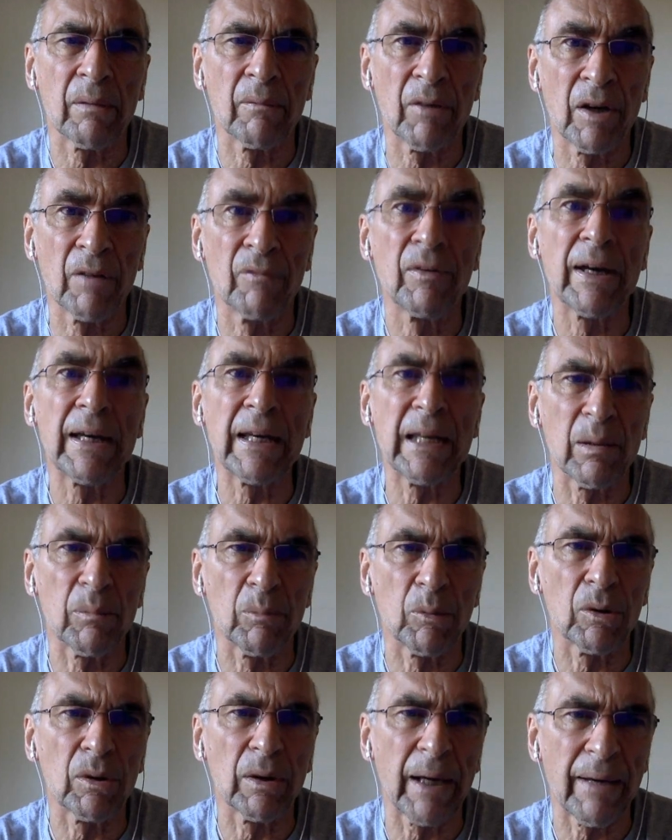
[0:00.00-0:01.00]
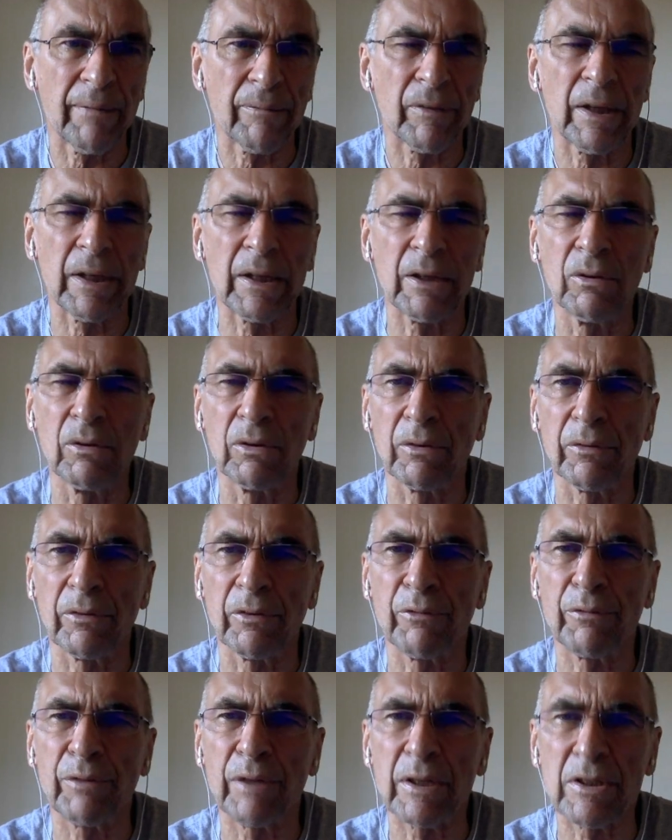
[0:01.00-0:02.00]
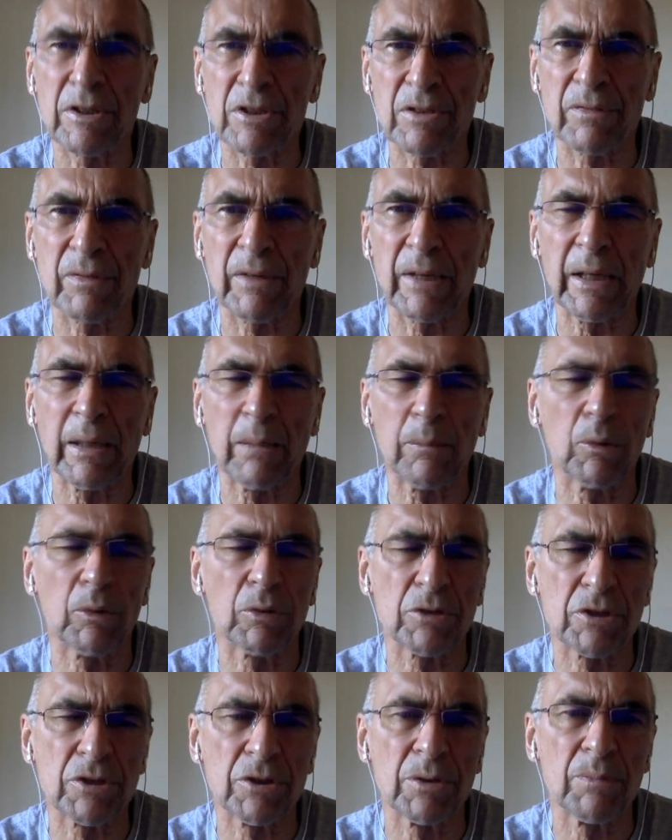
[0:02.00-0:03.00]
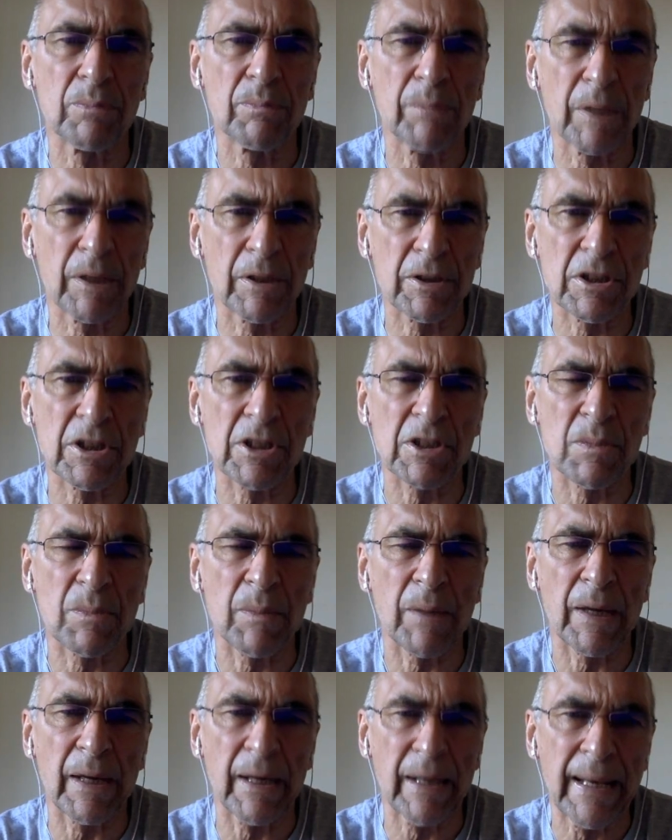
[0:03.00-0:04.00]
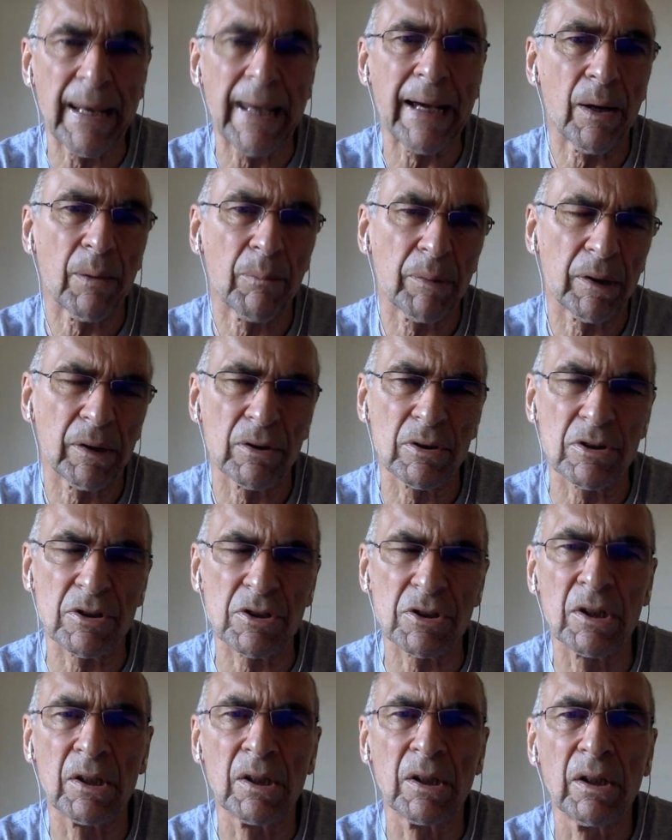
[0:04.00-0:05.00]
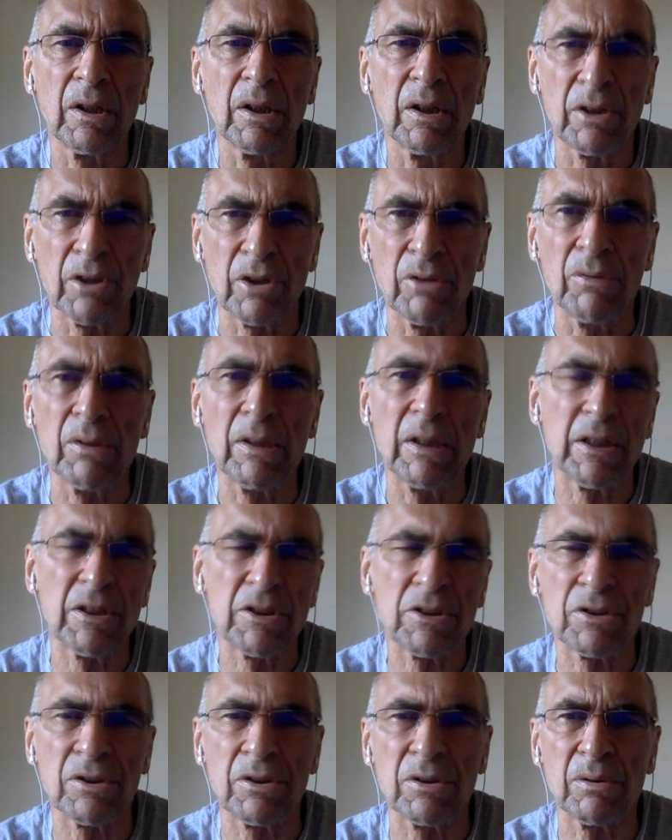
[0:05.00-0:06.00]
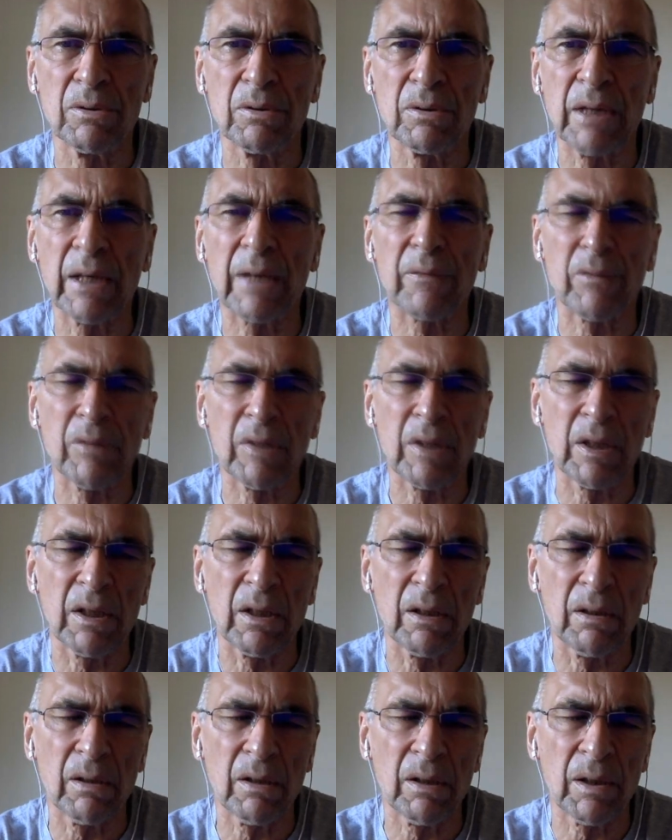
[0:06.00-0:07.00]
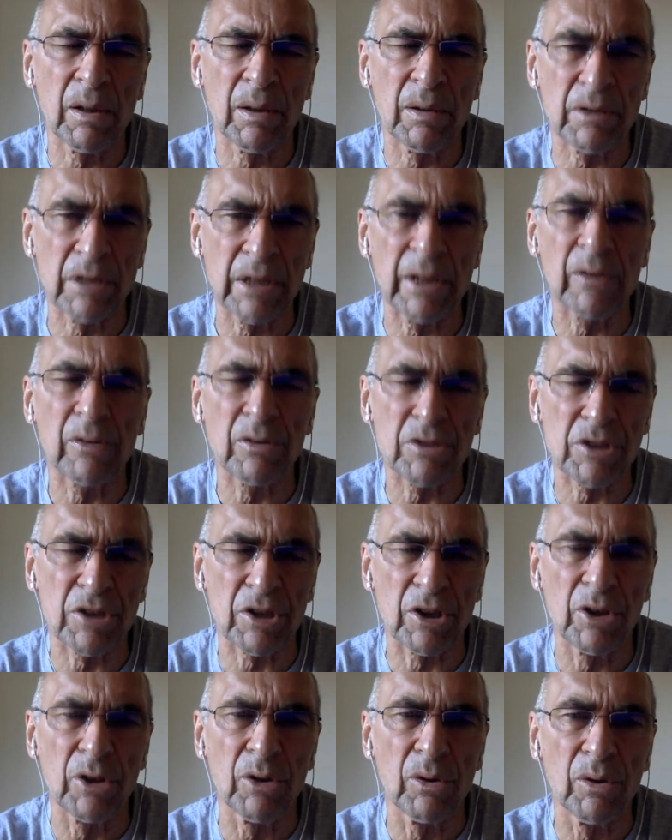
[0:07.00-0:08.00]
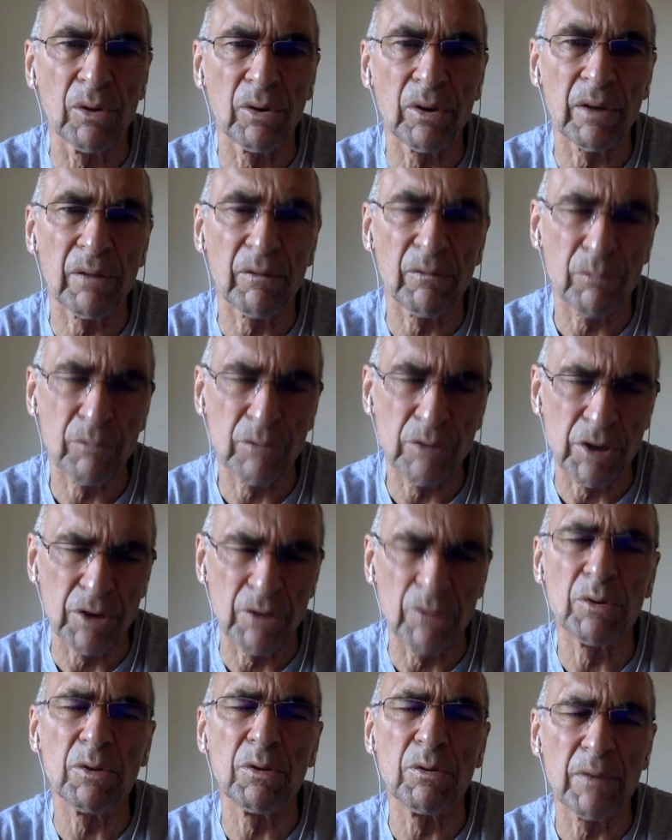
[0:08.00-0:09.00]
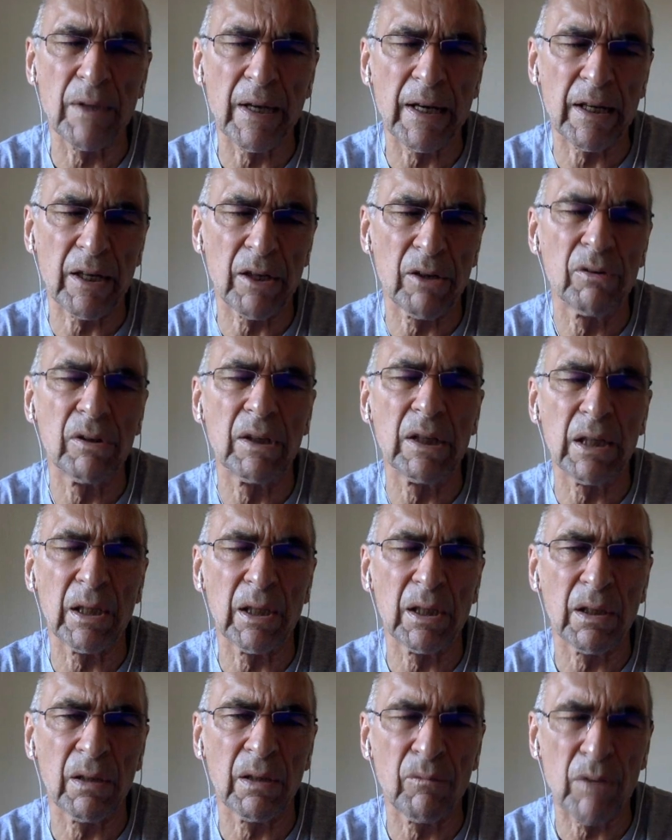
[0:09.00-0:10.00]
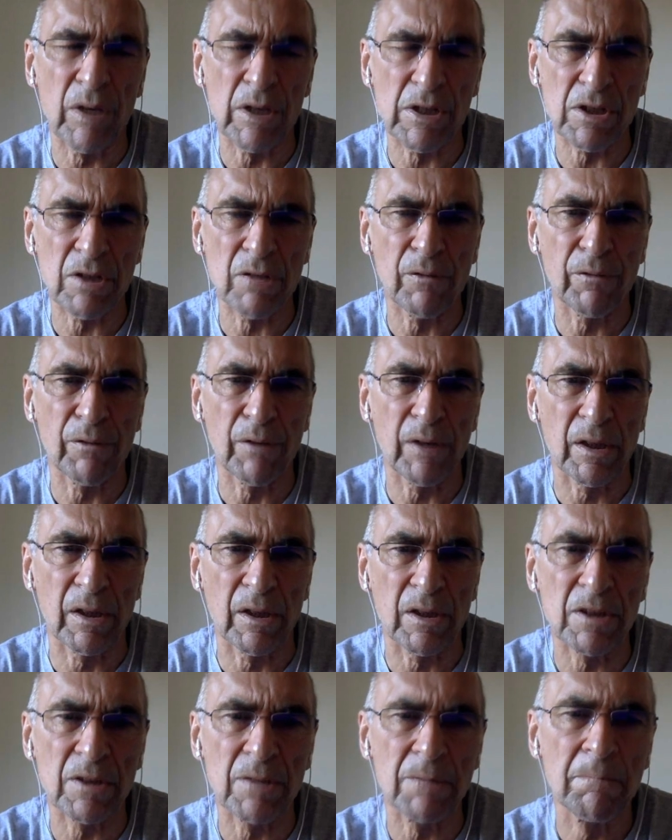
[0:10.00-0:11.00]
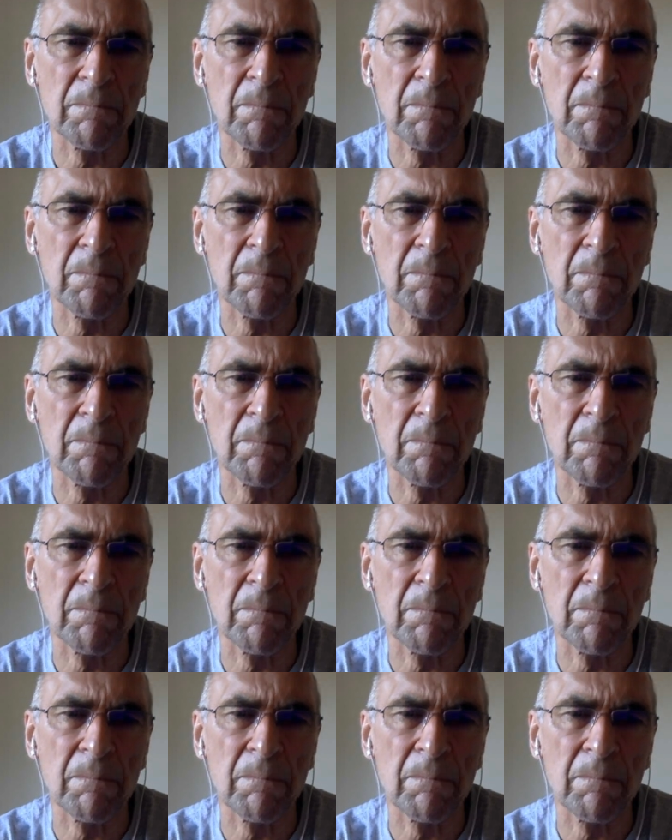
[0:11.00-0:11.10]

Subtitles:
available? Have they got the funds available to participate now? Because you need to get the deal secured, and to do that you need investor funds.